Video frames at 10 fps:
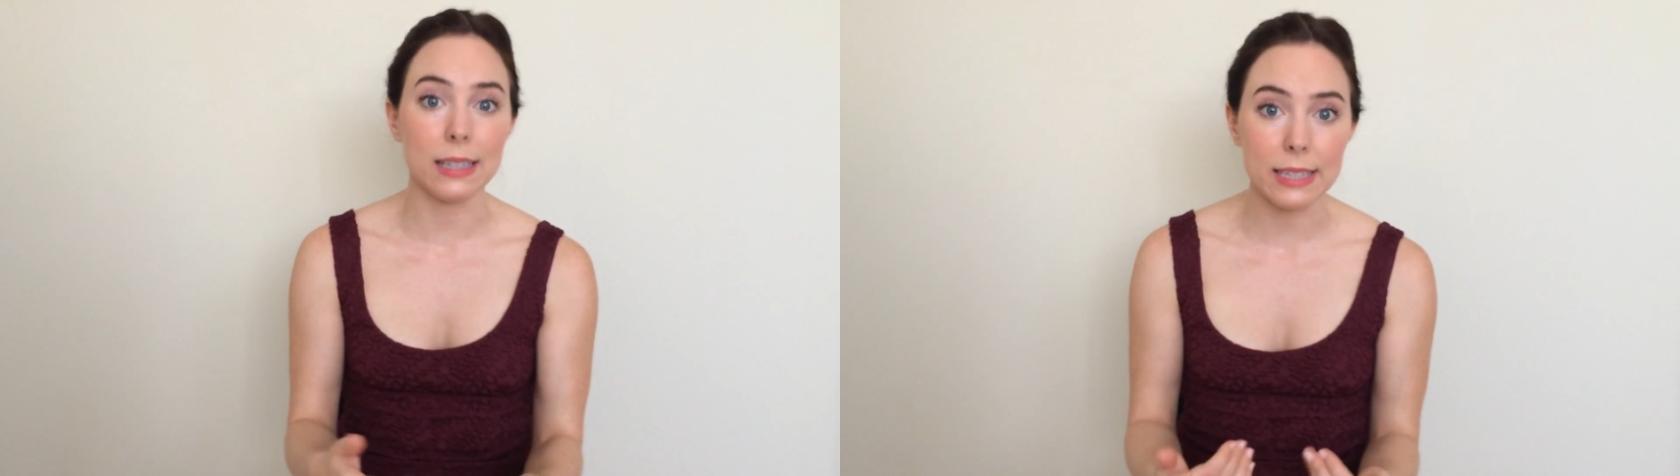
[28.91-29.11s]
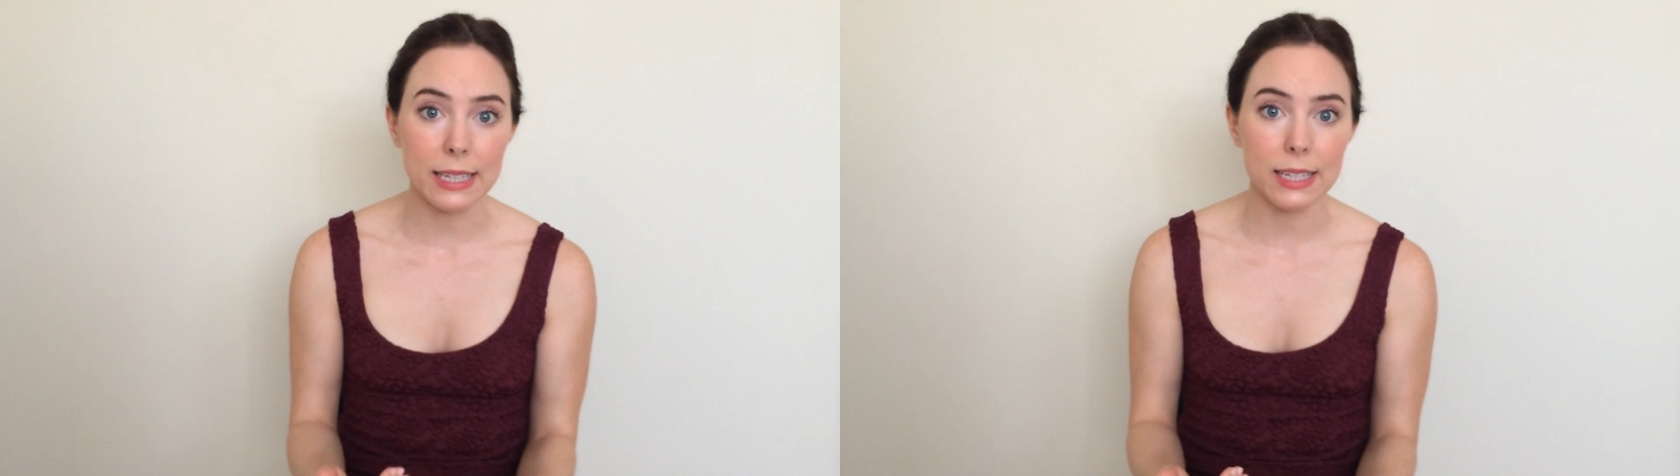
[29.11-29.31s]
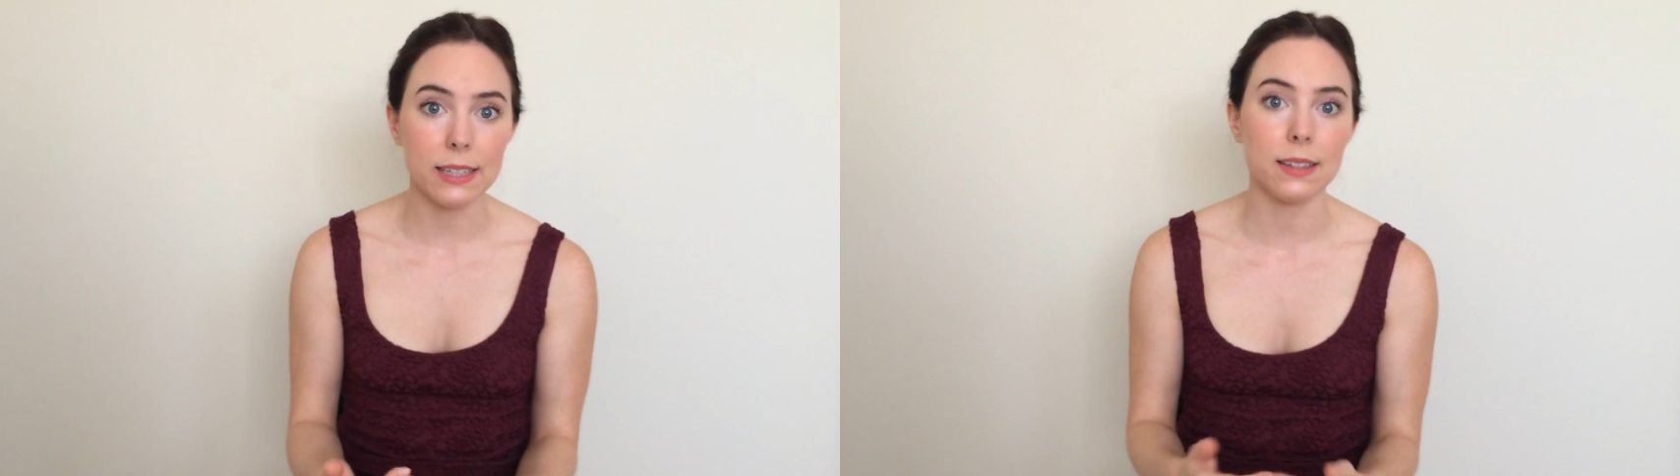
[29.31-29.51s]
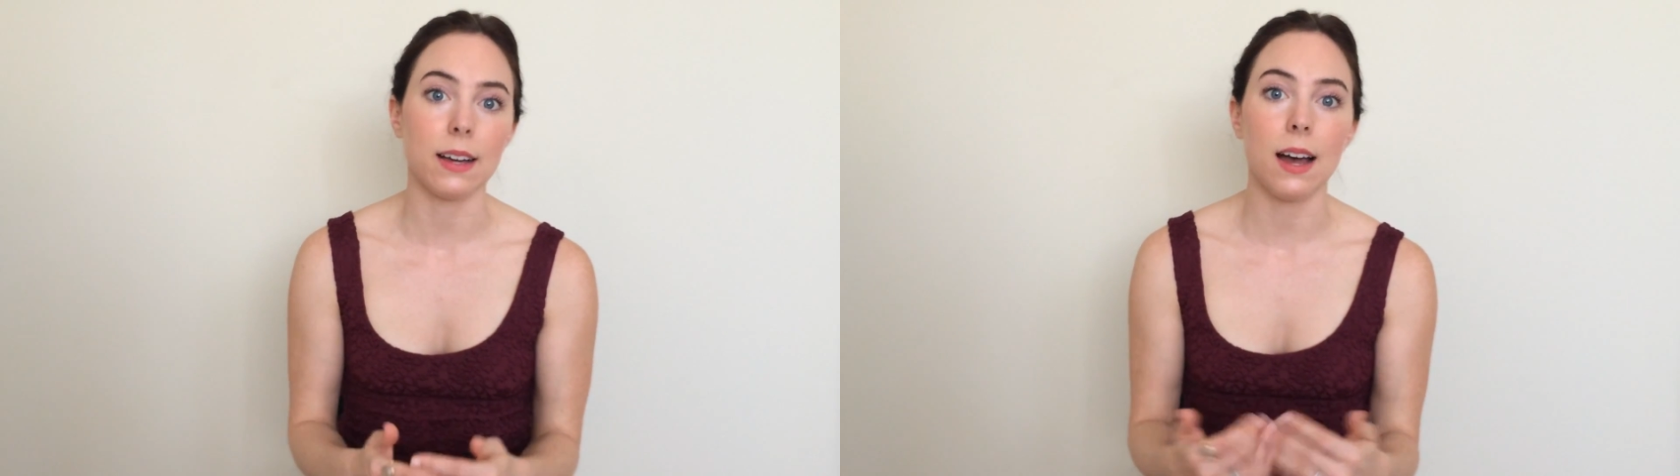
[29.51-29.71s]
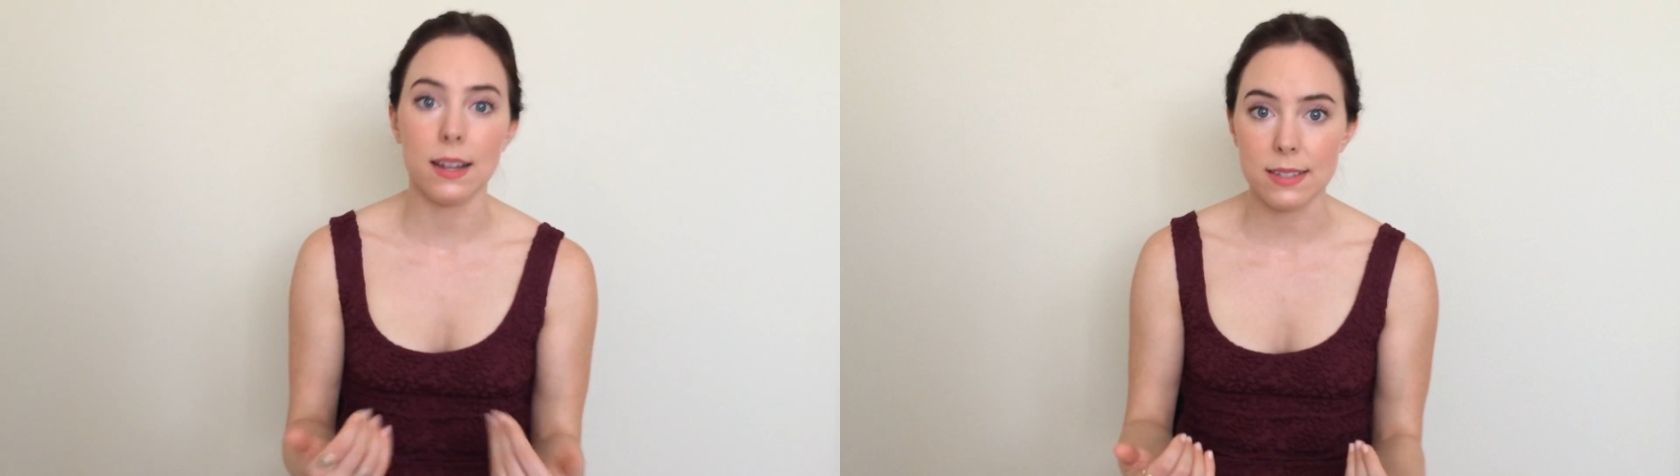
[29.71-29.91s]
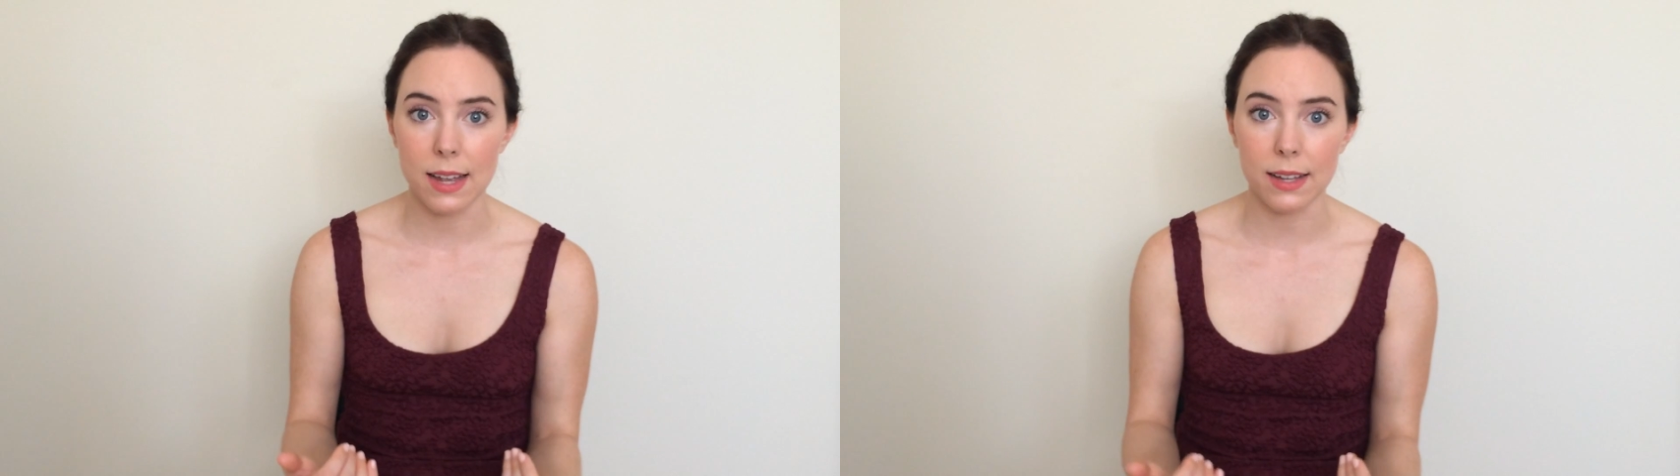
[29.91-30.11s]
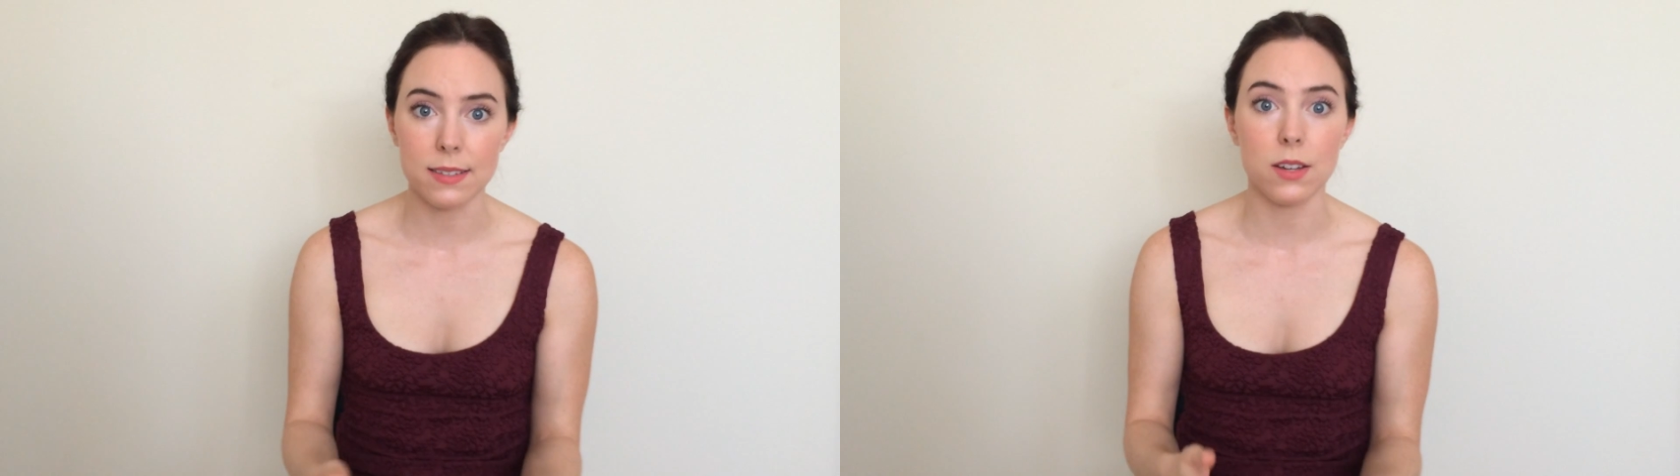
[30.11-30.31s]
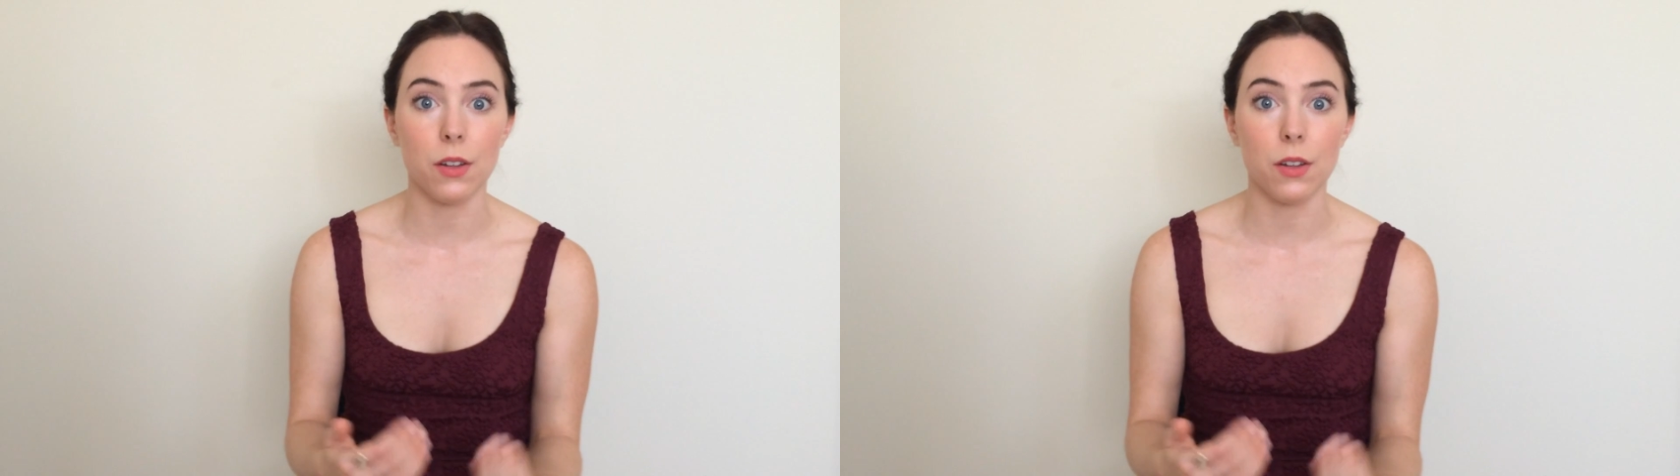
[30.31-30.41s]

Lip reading: glean the context,